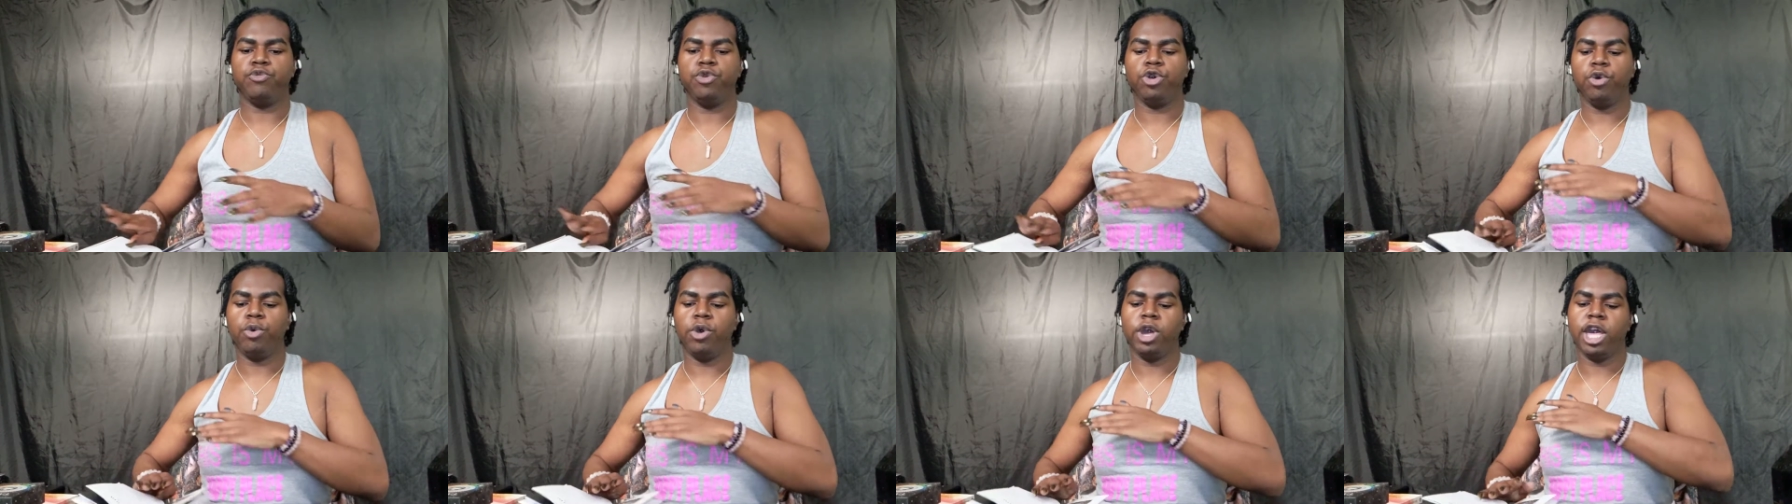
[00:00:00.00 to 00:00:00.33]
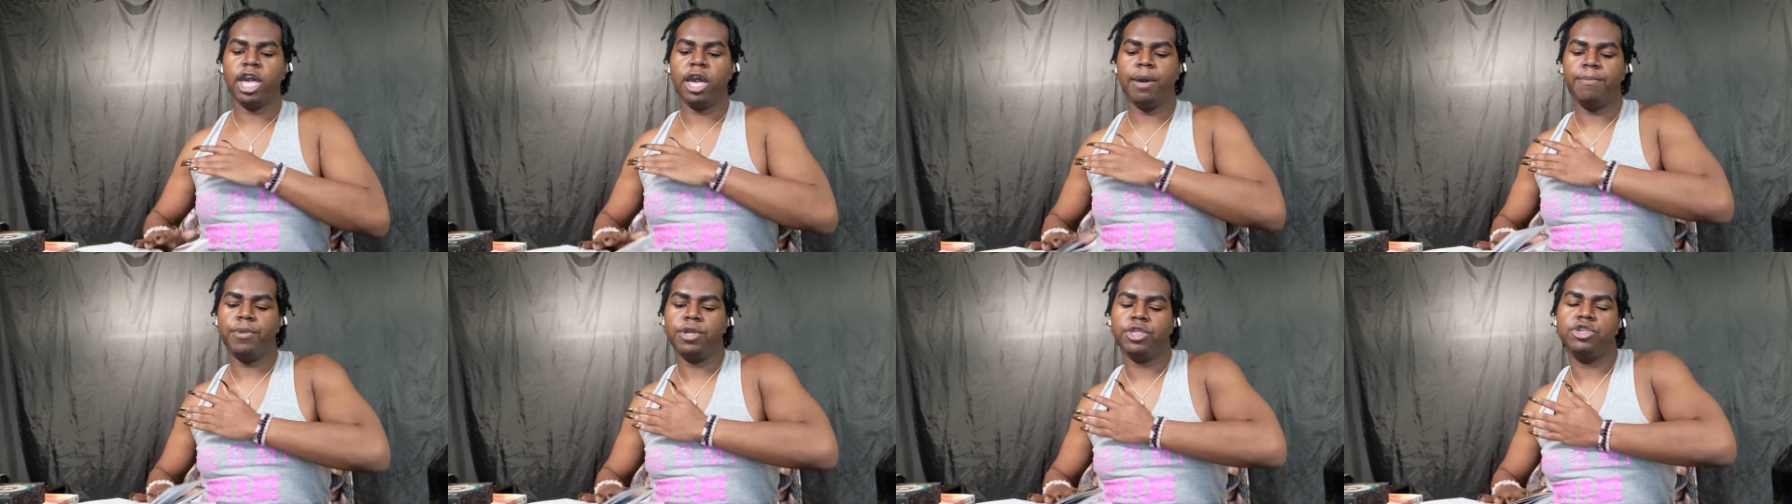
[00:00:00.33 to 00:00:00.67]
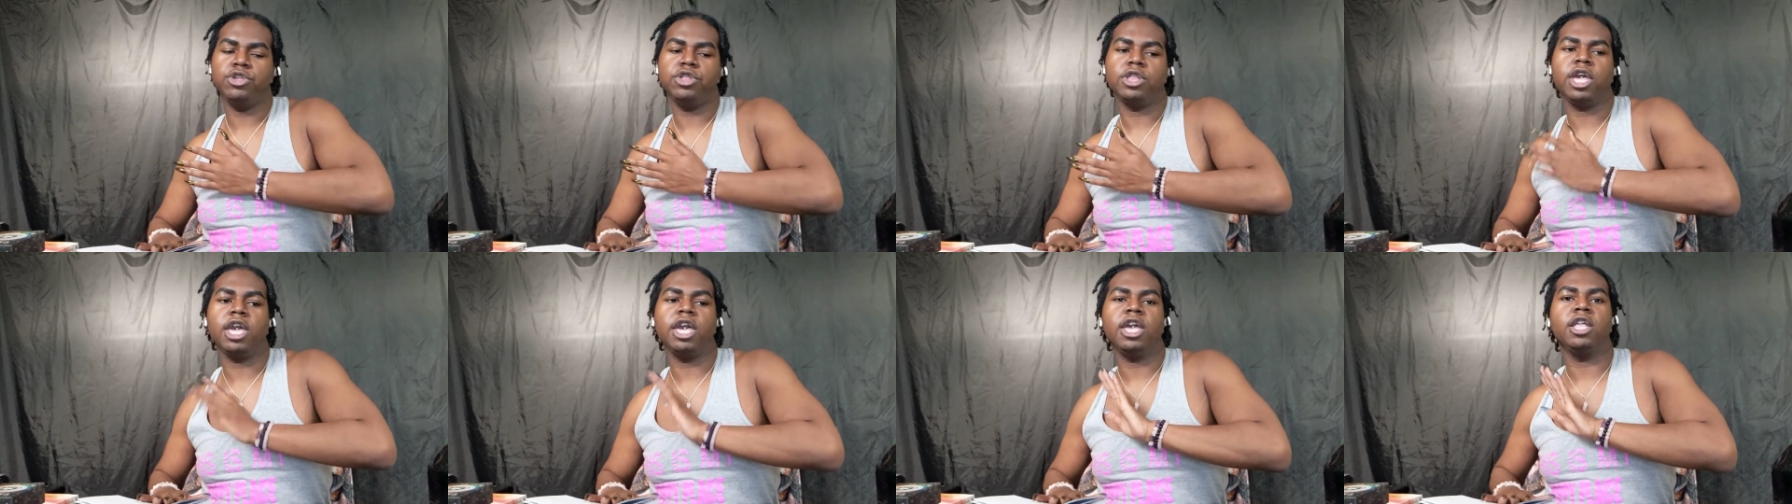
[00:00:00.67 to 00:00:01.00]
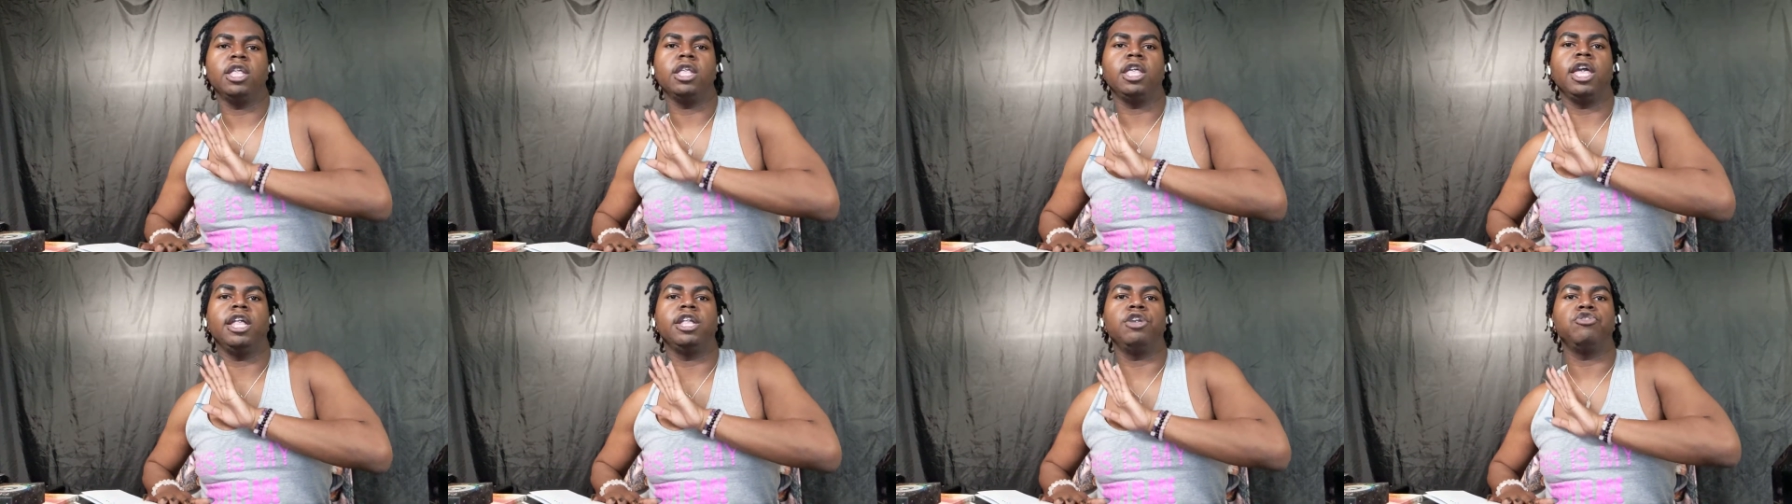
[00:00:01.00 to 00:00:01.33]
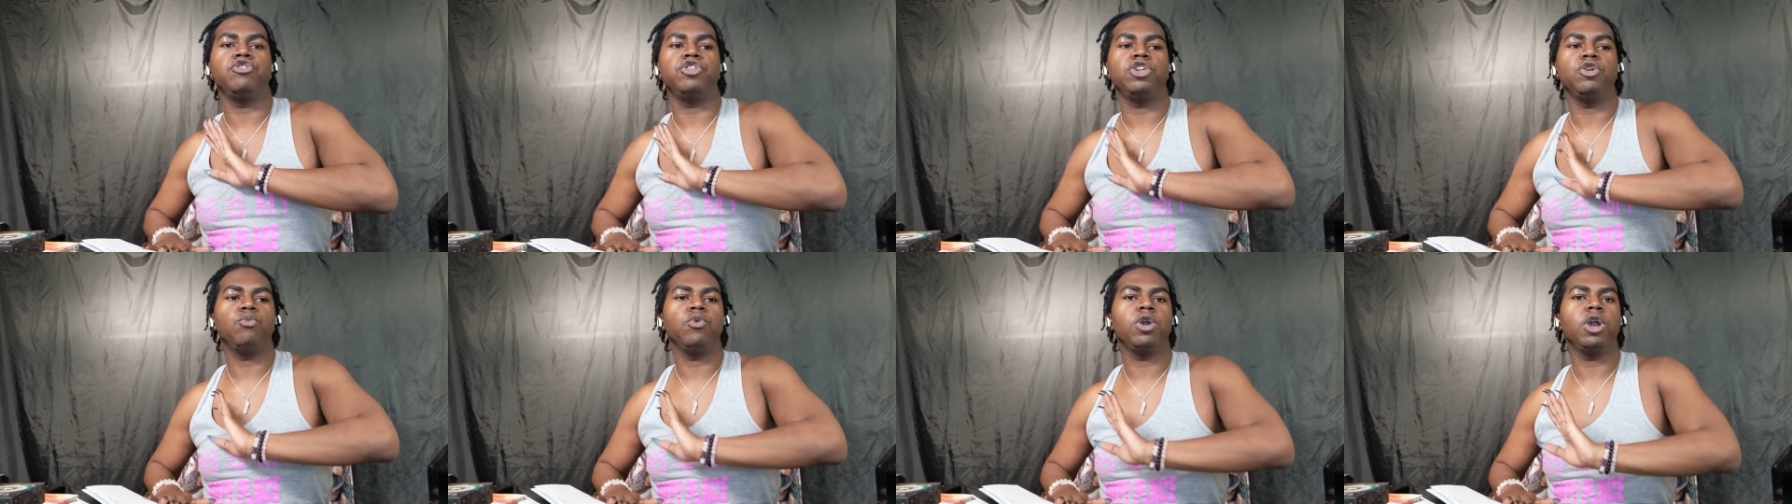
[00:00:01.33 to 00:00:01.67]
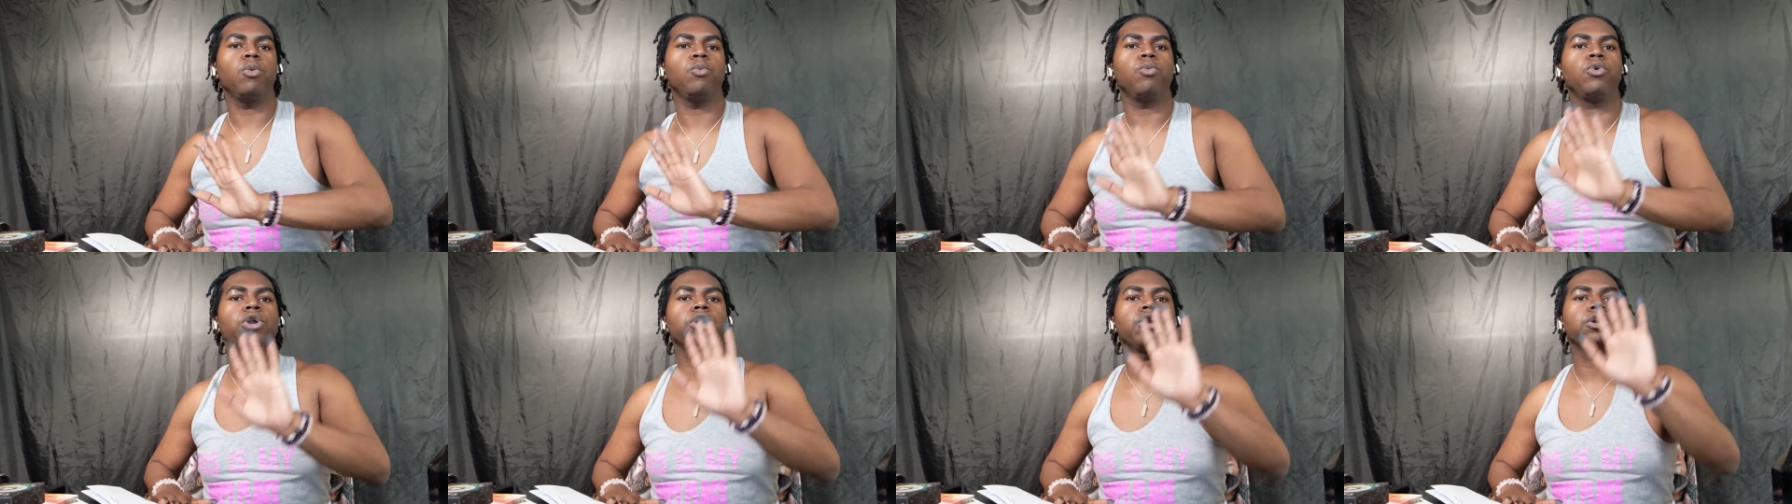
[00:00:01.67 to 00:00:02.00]
We're going up into the energy
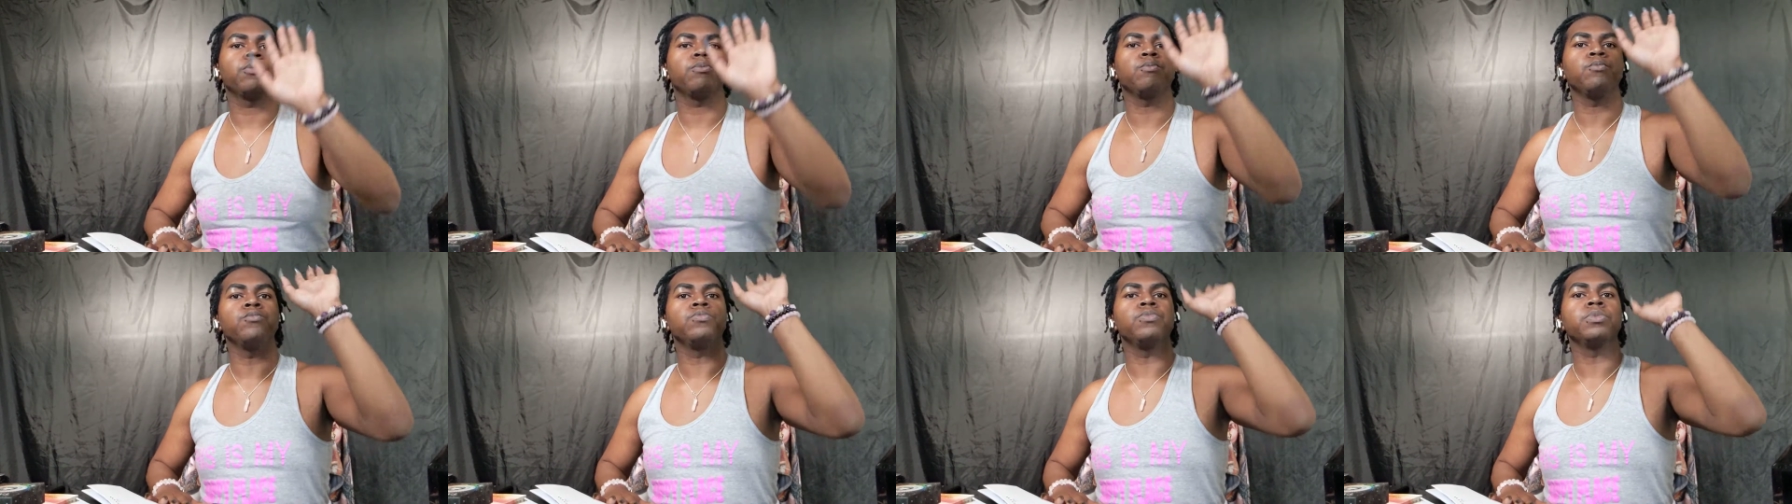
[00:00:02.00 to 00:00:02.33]
where we're